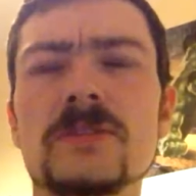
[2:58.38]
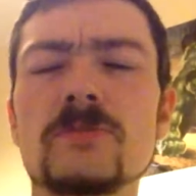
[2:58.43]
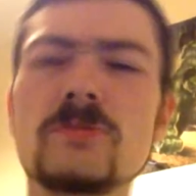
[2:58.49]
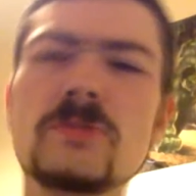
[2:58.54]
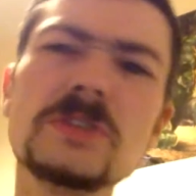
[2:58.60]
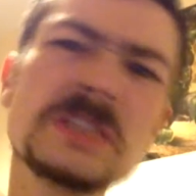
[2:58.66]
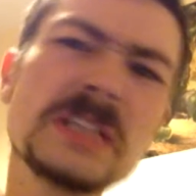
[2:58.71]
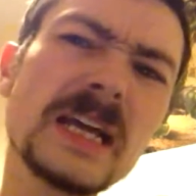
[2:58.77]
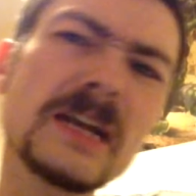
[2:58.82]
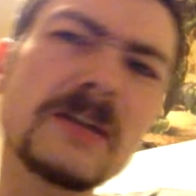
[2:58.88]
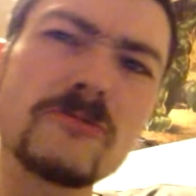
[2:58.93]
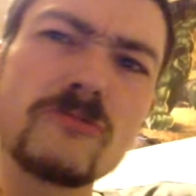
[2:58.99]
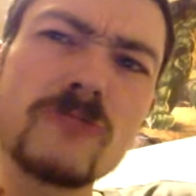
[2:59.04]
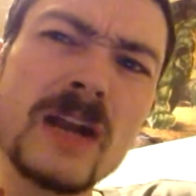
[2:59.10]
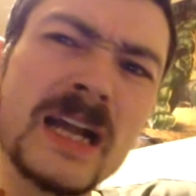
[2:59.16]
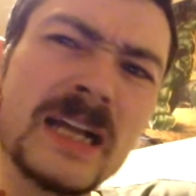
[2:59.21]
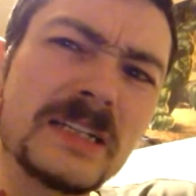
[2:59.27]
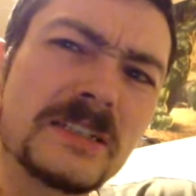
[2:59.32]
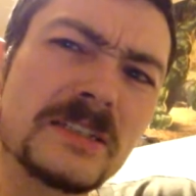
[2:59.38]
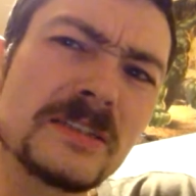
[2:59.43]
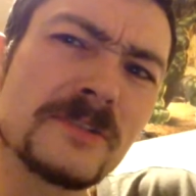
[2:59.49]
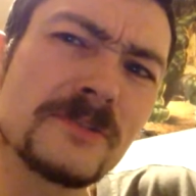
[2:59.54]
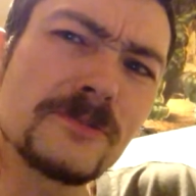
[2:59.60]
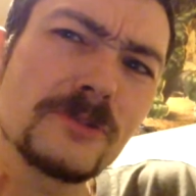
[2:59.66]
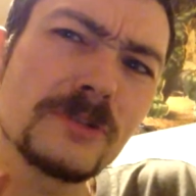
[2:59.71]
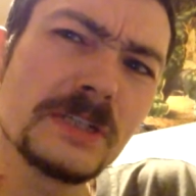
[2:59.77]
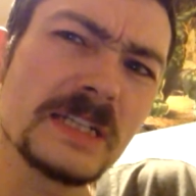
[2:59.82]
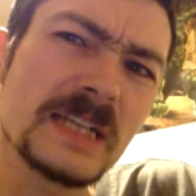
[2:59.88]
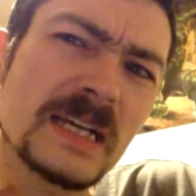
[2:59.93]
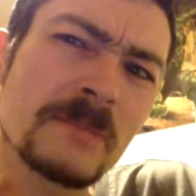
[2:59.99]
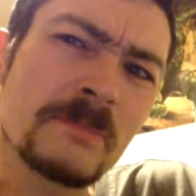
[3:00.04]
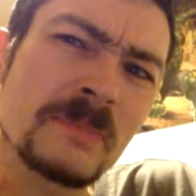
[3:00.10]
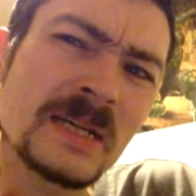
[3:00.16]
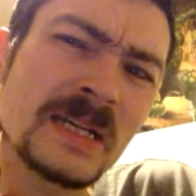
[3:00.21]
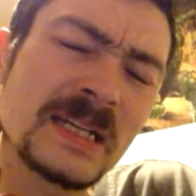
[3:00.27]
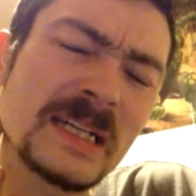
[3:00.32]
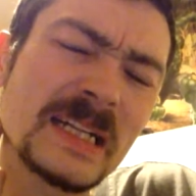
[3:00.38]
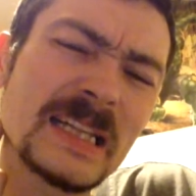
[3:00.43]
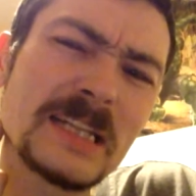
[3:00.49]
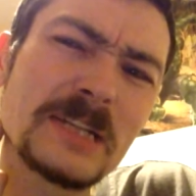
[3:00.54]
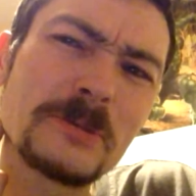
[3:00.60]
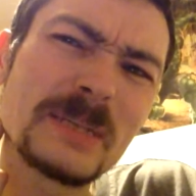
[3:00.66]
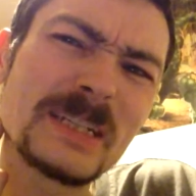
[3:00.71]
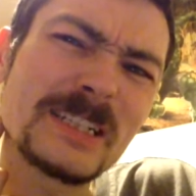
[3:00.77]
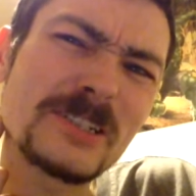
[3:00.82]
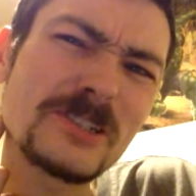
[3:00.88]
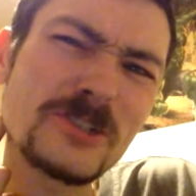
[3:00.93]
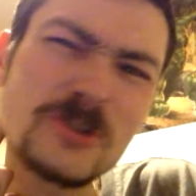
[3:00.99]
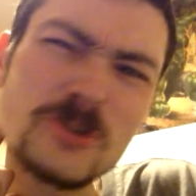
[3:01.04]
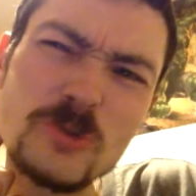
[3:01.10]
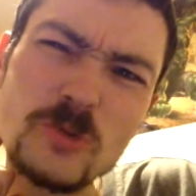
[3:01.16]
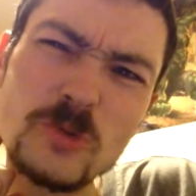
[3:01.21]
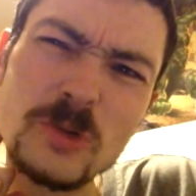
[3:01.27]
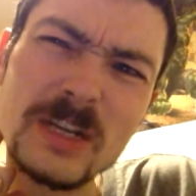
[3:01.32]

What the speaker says: Was that rat that freed Ant-Man a little bit too